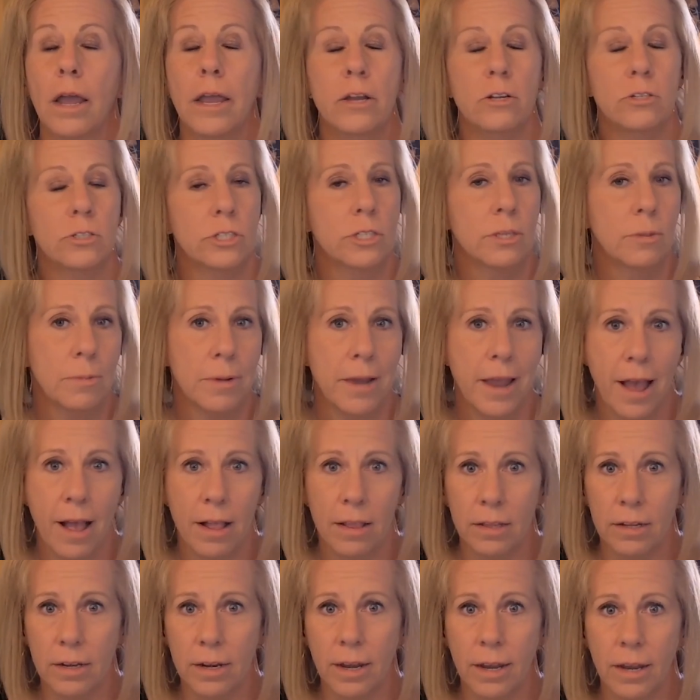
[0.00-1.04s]
Here's the
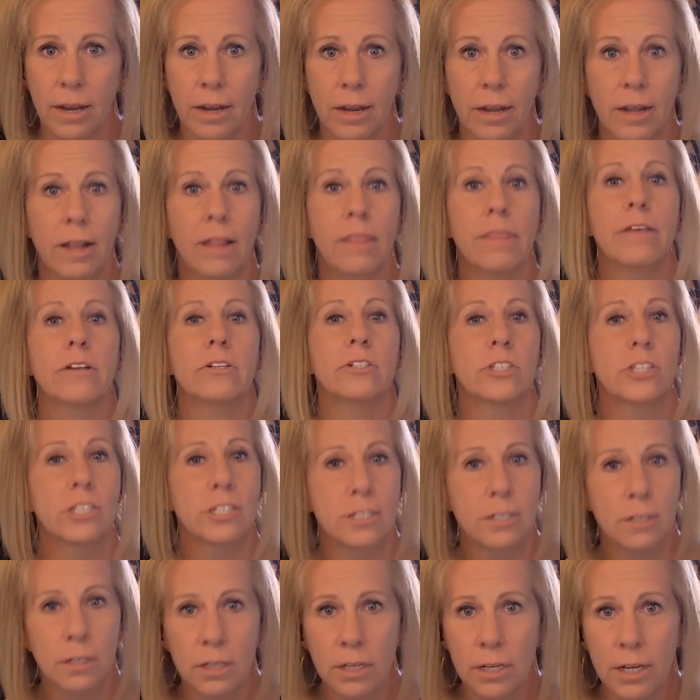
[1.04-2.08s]
reality. There's
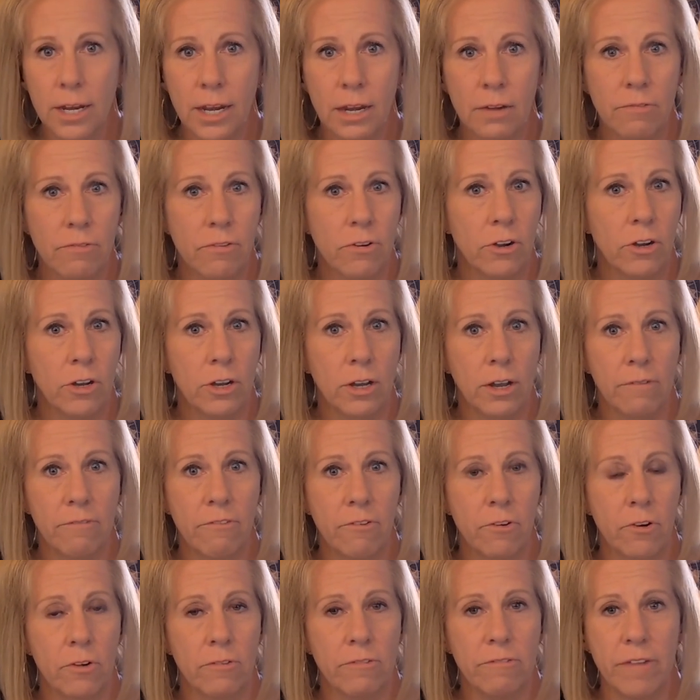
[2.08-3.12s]
still a need
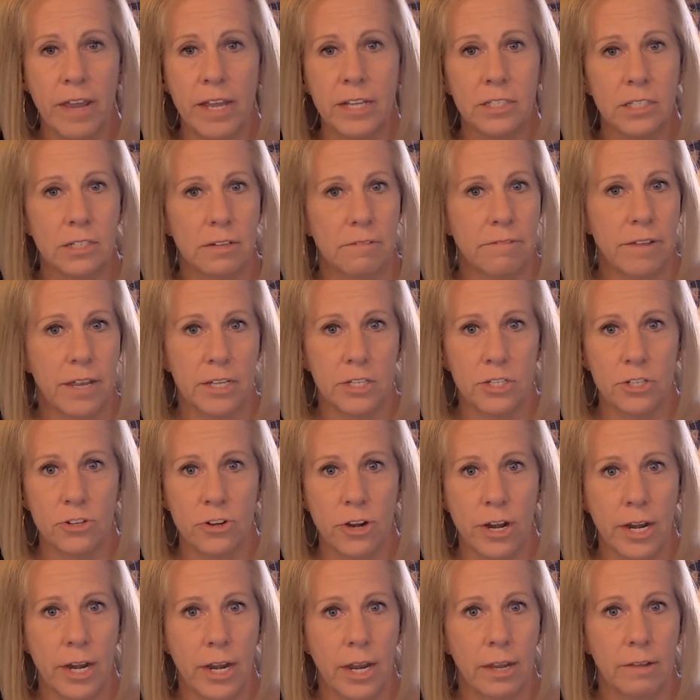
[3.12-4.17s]
for face-to-face
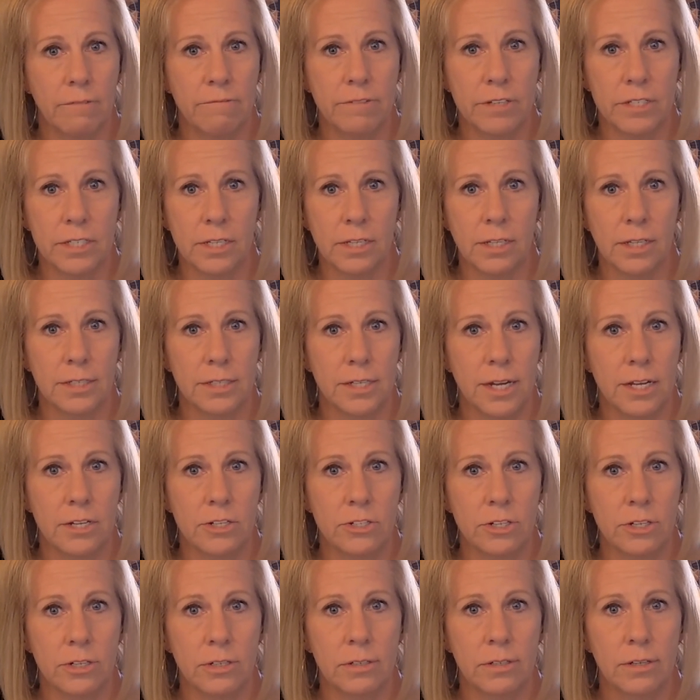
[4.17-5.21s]
training and
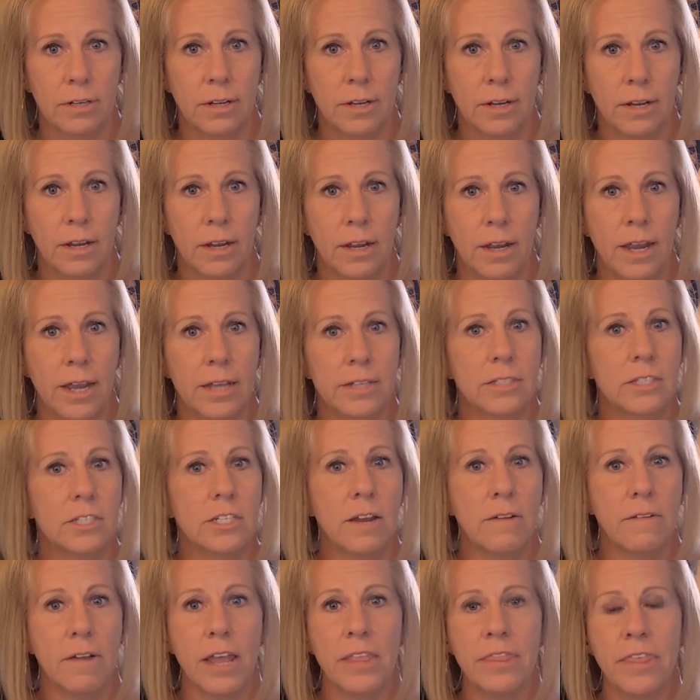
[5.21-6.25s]
facilitation.
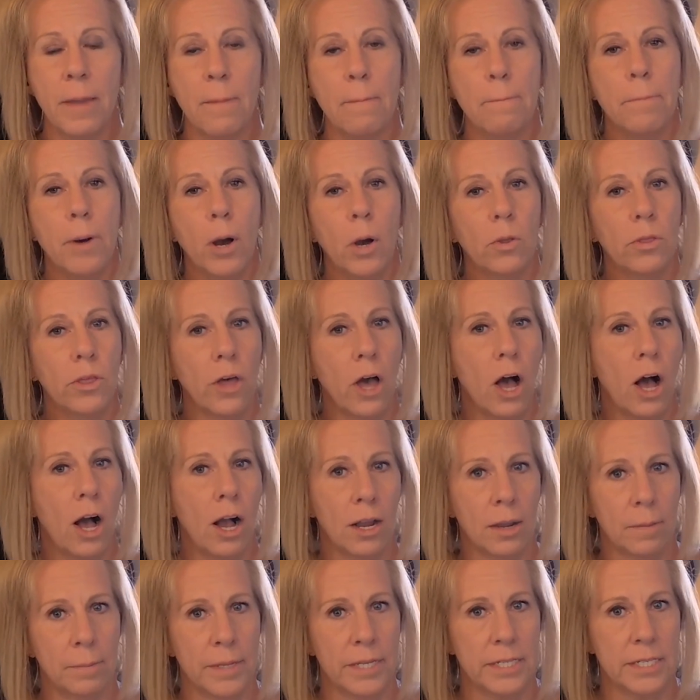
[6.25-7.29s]
They both
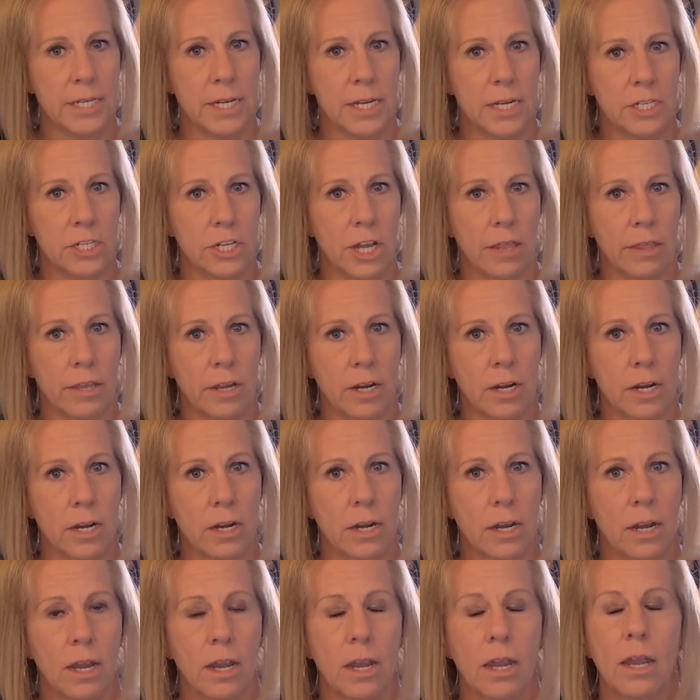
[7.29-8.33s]
augment each other.
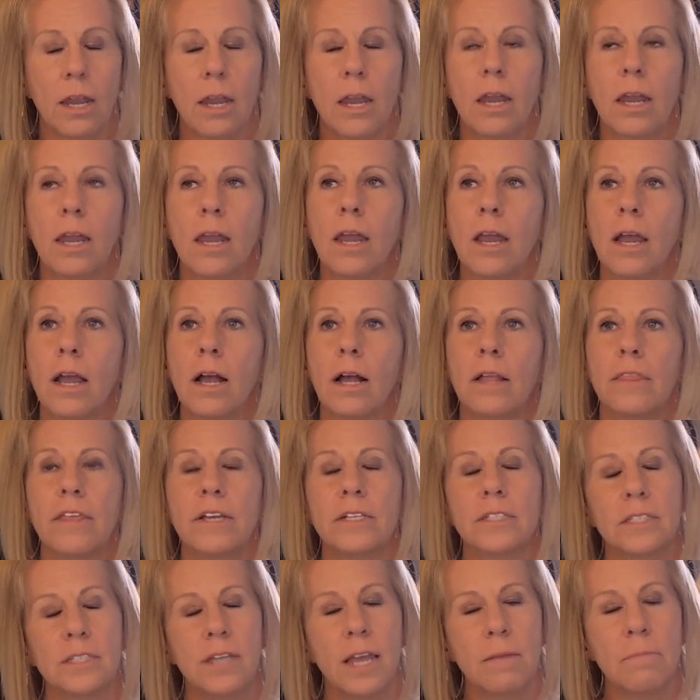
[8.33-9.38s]

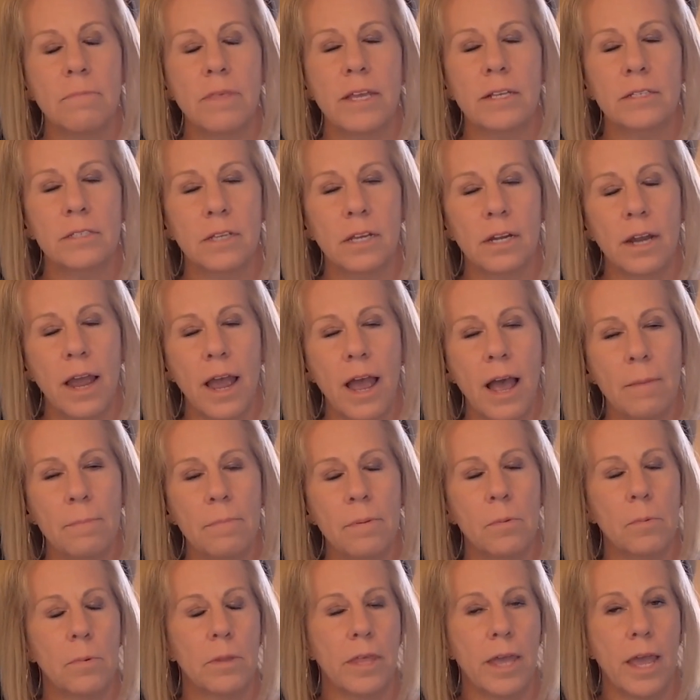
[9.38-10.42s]
The same thing's going to
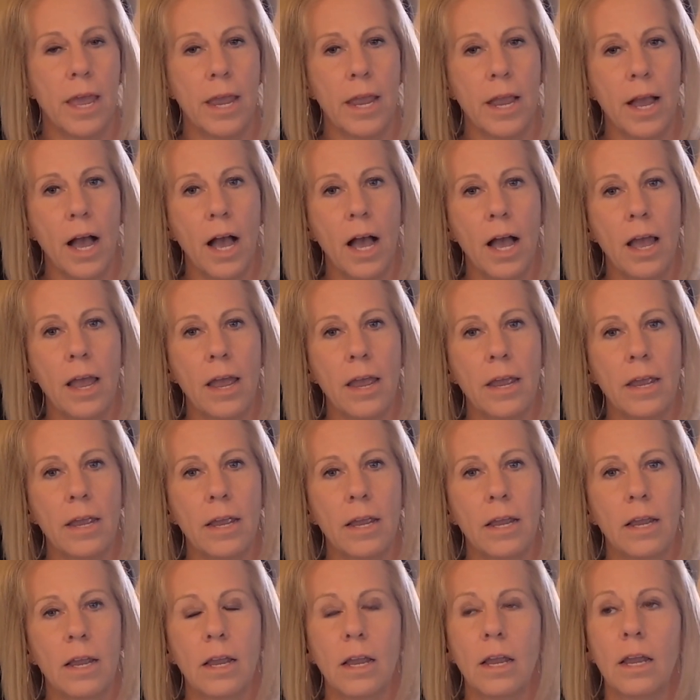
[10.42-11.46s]
happen with AI.
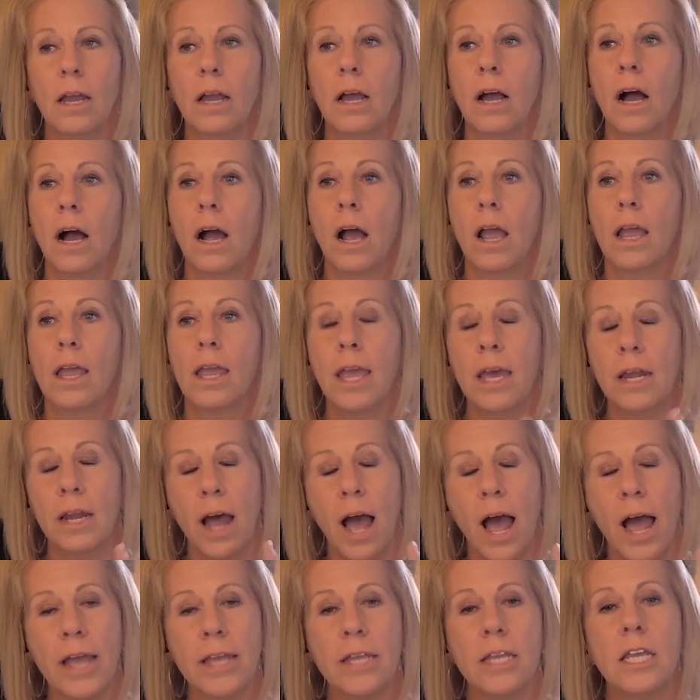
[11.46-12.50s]
Can
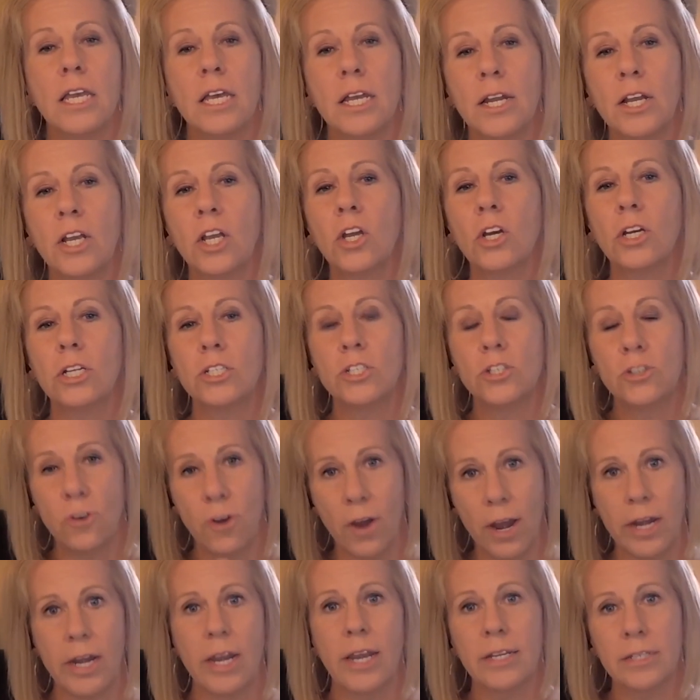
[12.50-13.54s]
I get a good
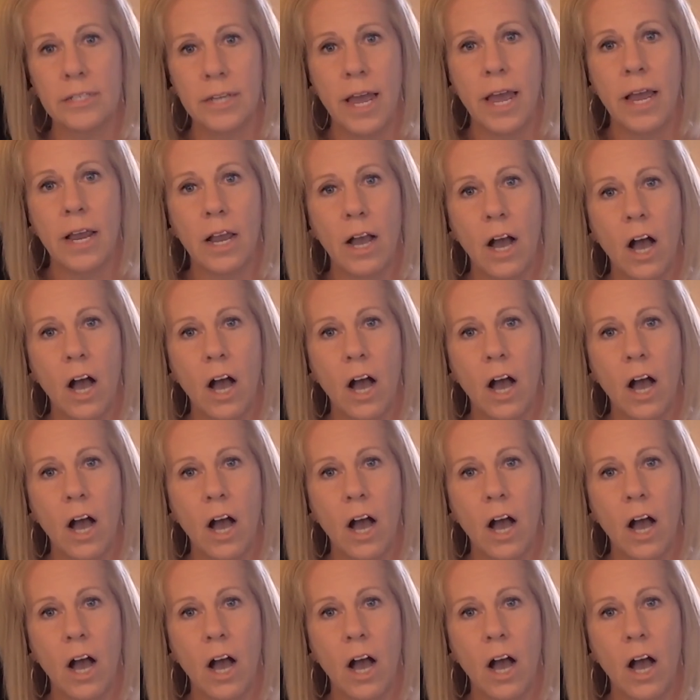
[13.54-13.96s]
training deck